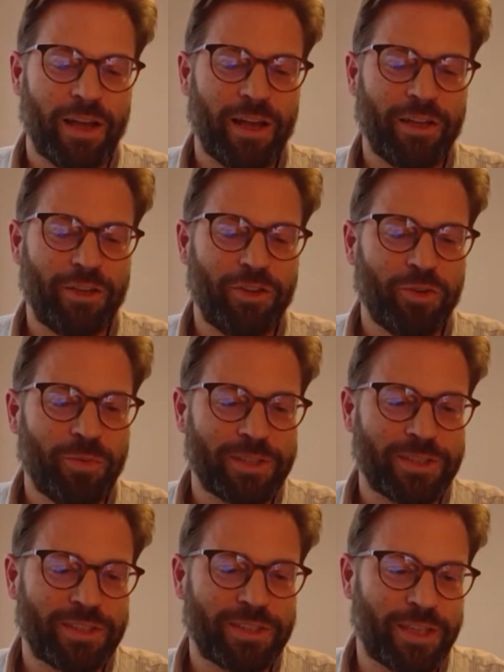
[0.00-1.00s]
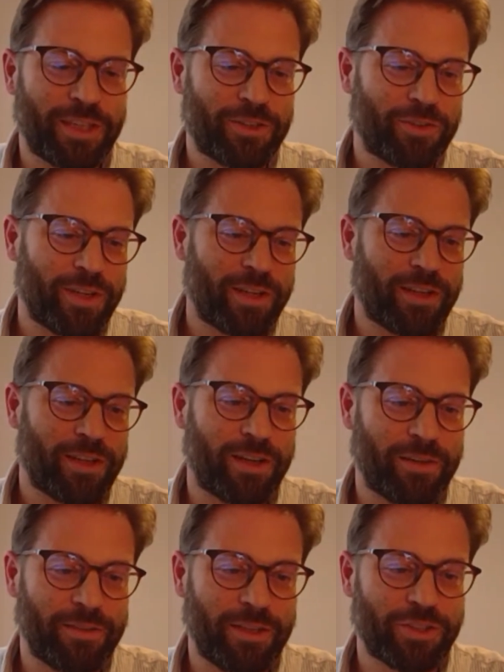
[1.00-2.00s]
human-centric
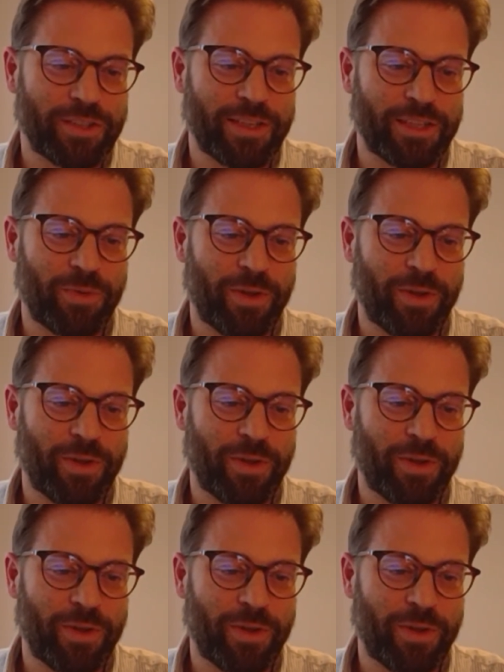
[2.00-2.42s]
digitalization.